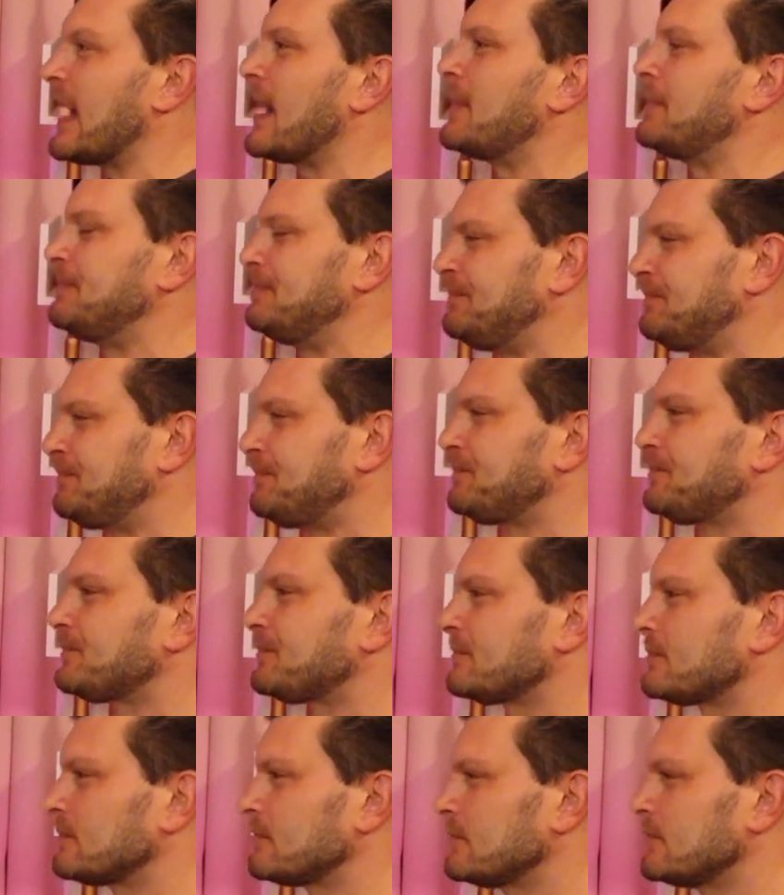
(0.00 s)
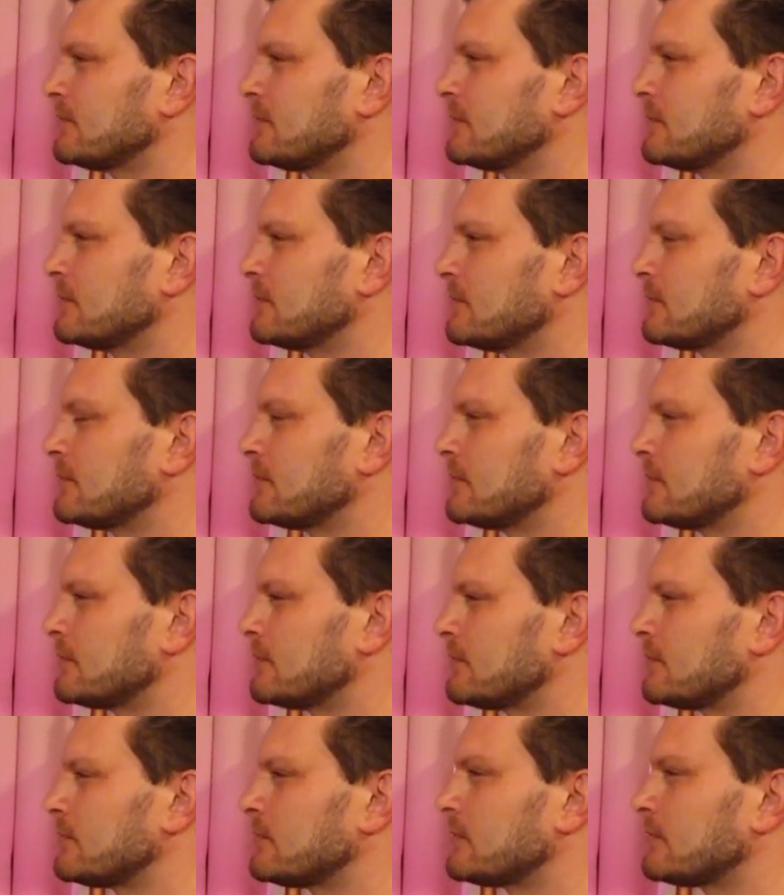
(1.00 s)
Have you seen those 7-Eleven commercials where a bunch of
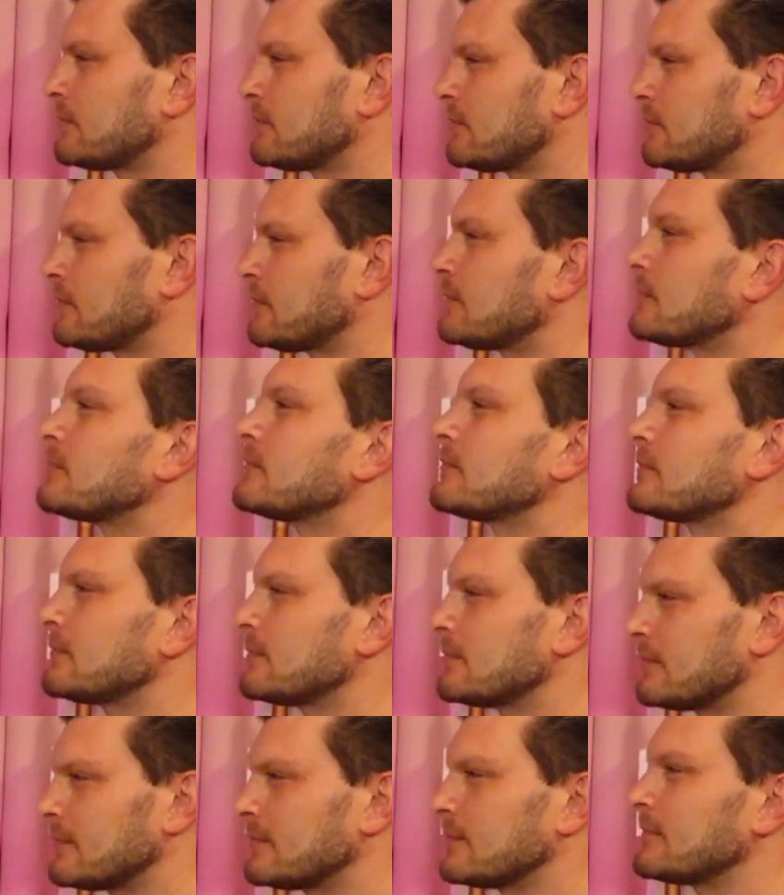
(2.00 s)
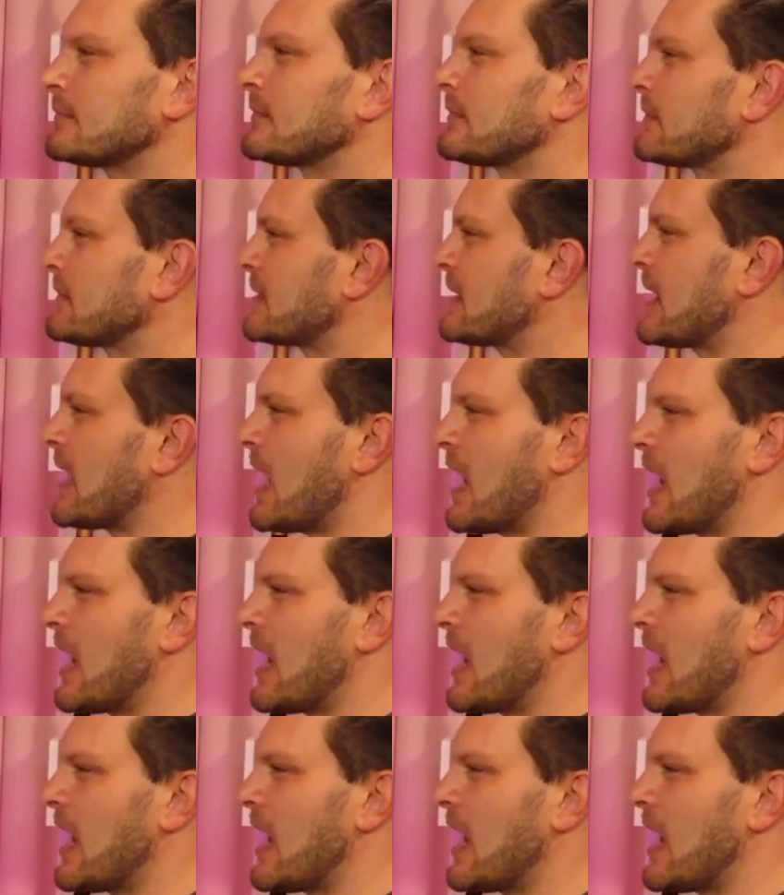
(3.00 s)
Cholo girls are like riding around on a bike?